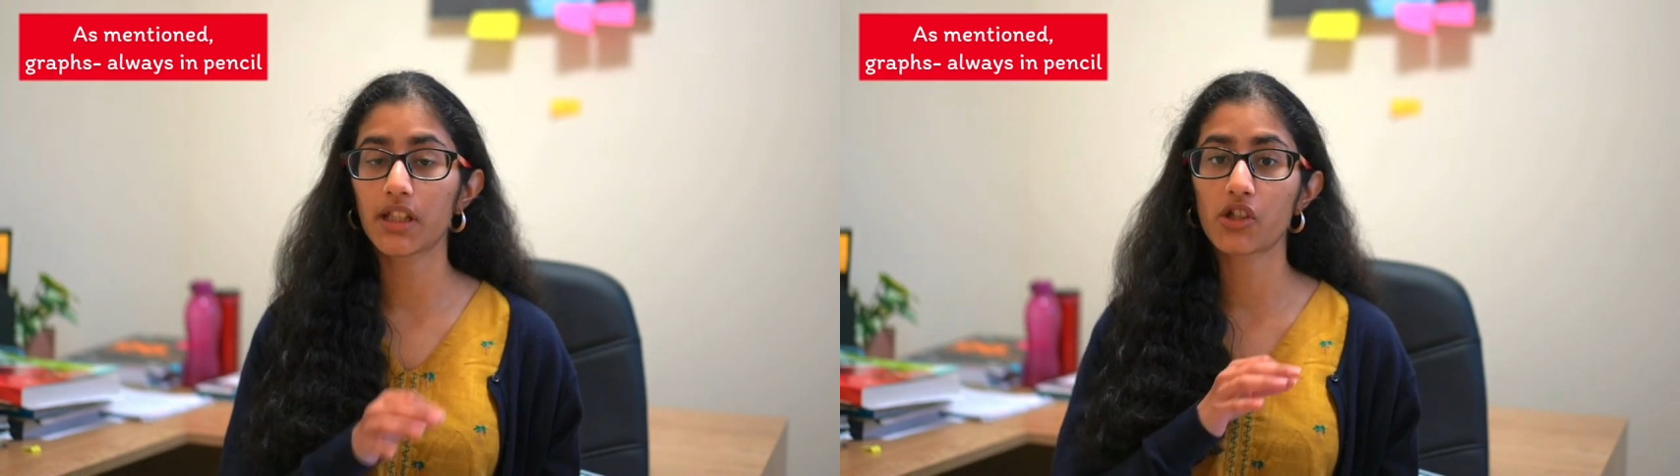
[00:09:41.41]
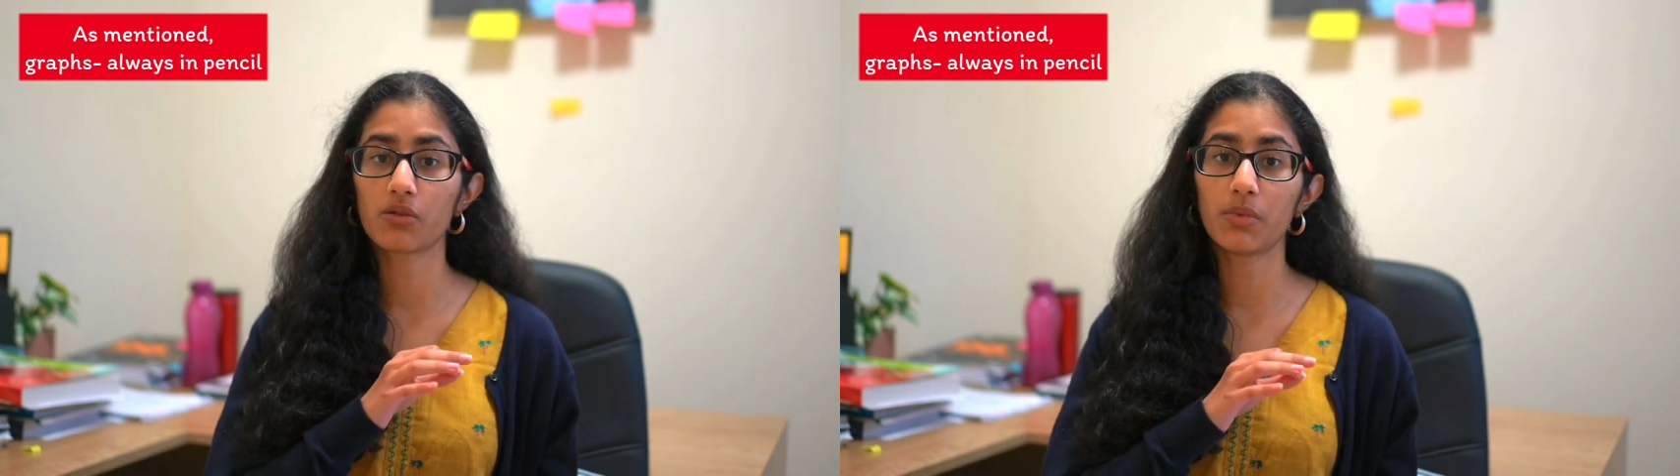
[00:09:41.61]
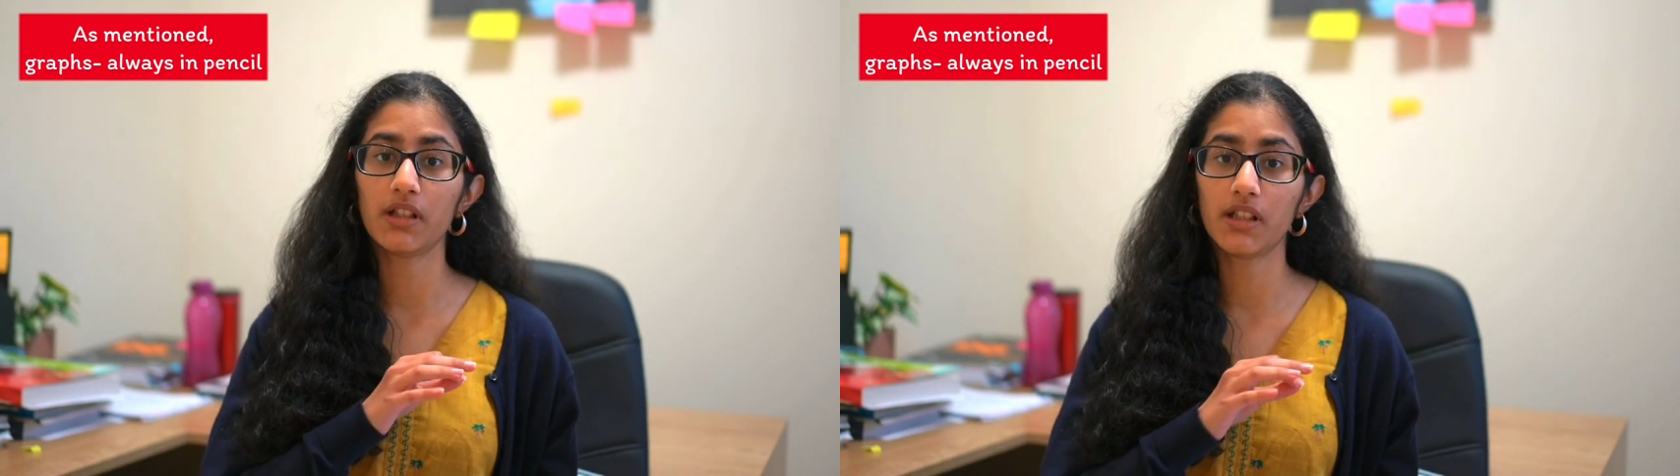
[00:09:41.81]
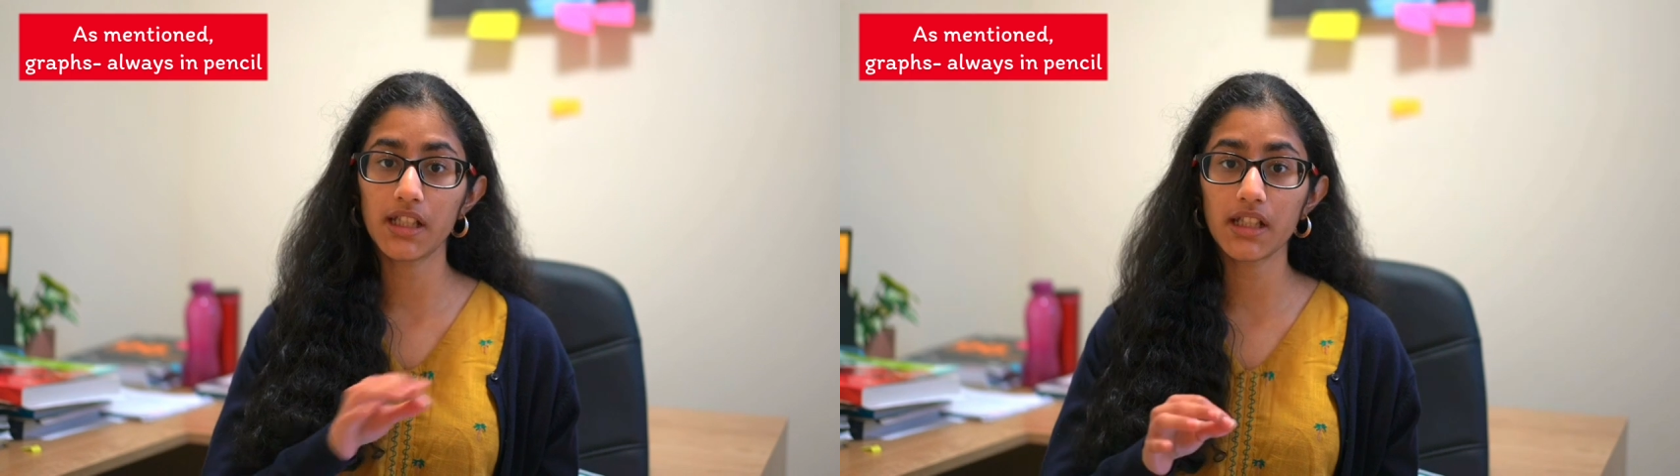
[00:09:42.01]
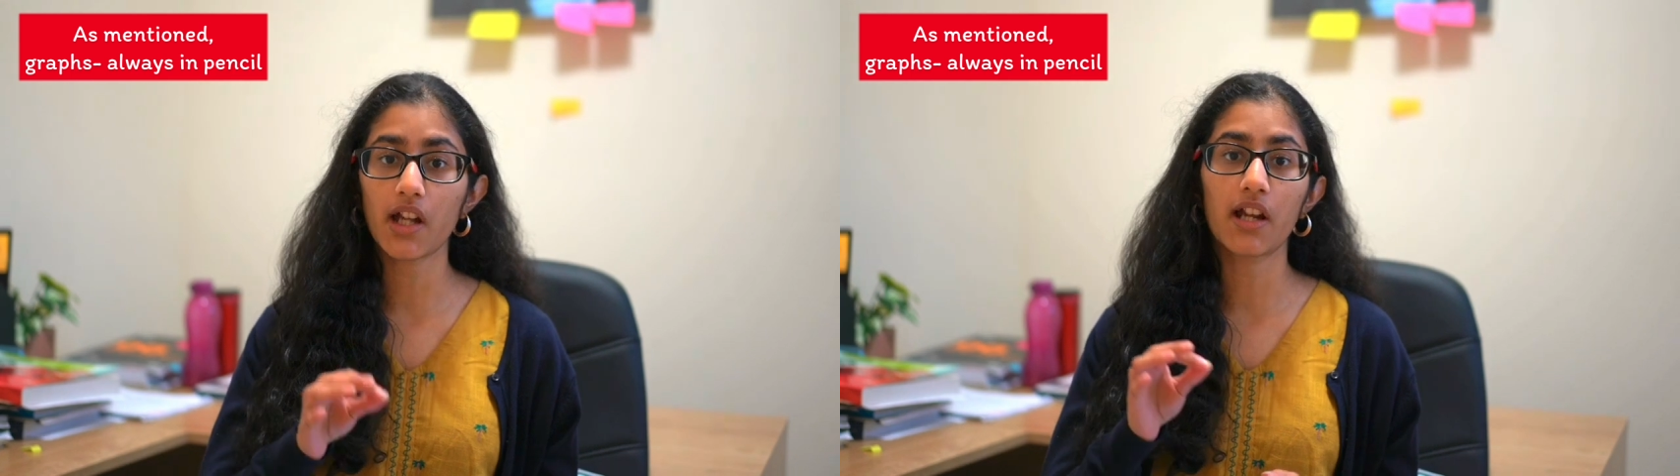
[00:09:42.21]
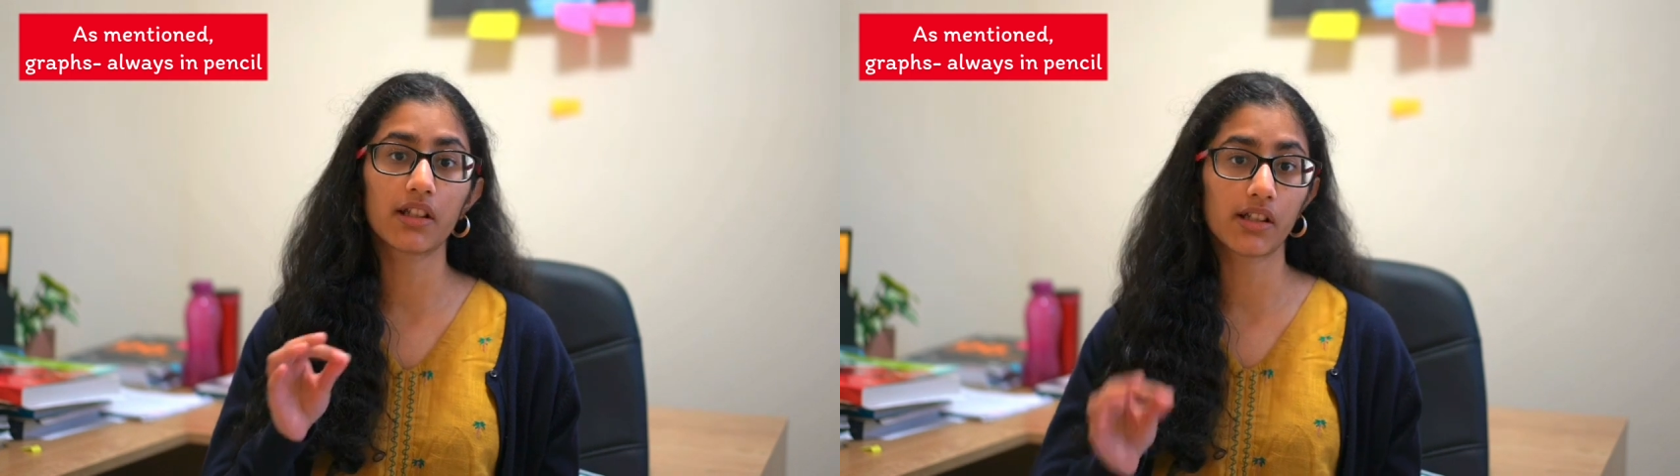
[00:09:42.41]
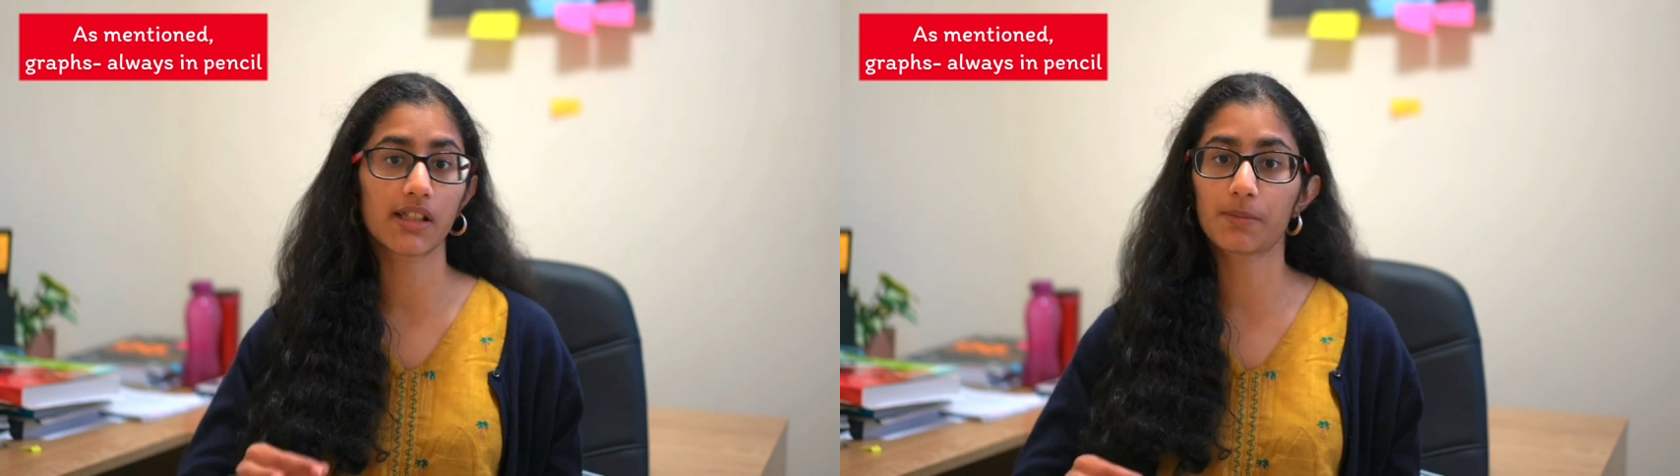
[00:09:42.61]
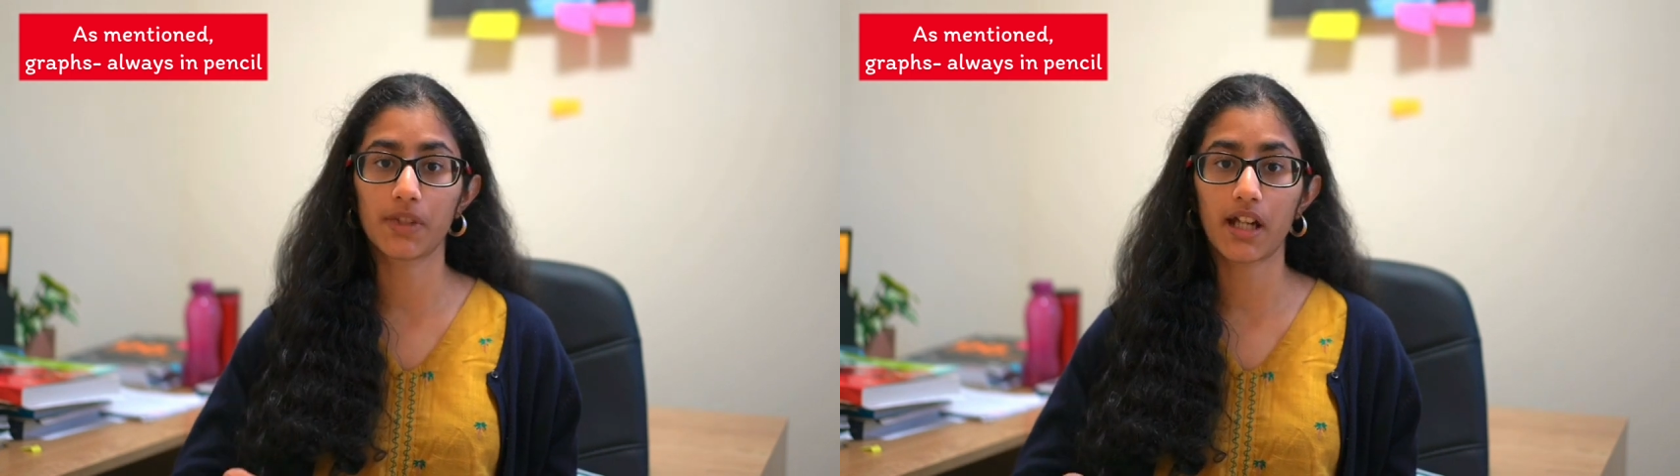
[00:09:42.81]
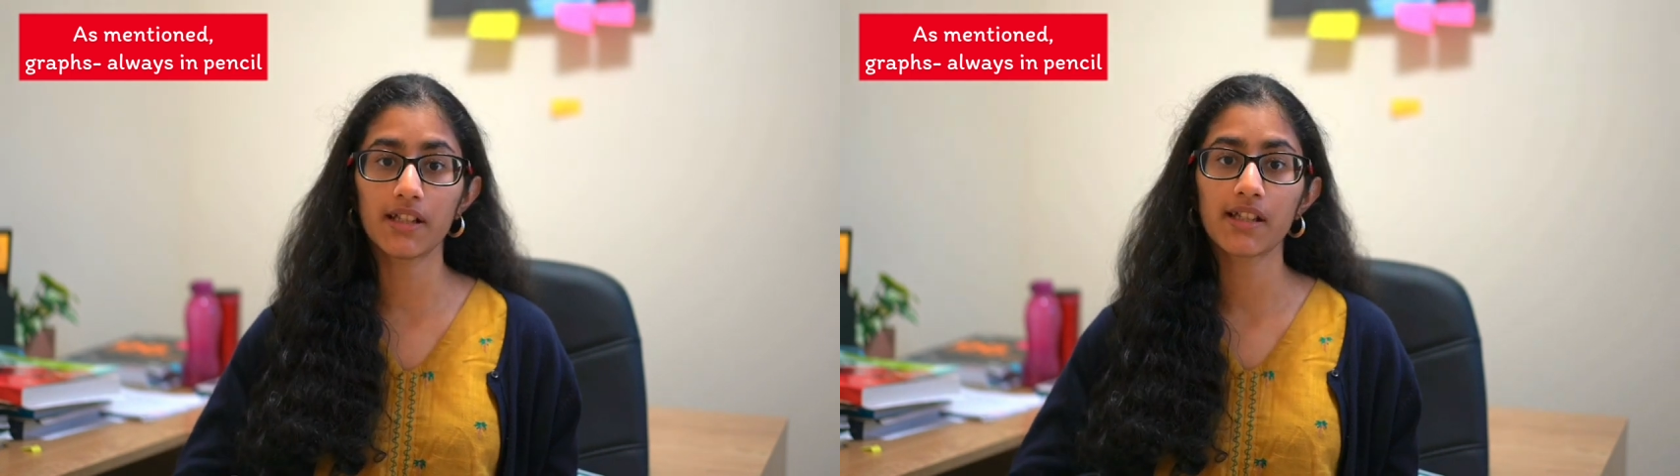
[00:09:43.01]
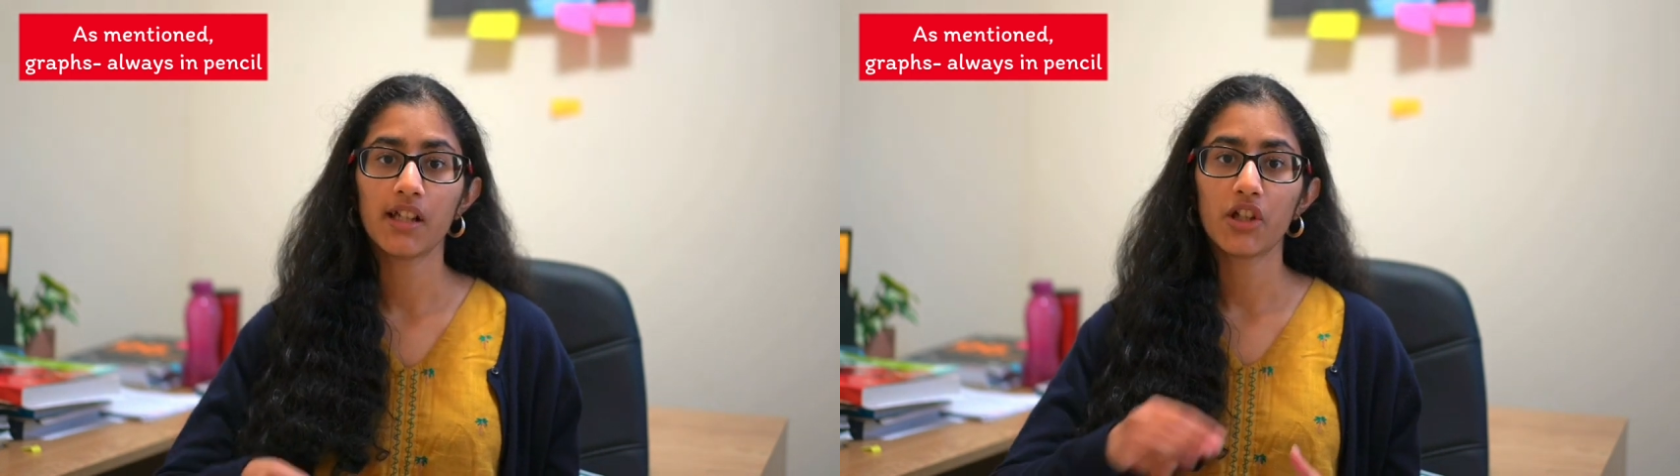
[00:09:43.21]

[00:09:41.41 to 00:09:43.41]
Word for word: They should be neat and crisp lines.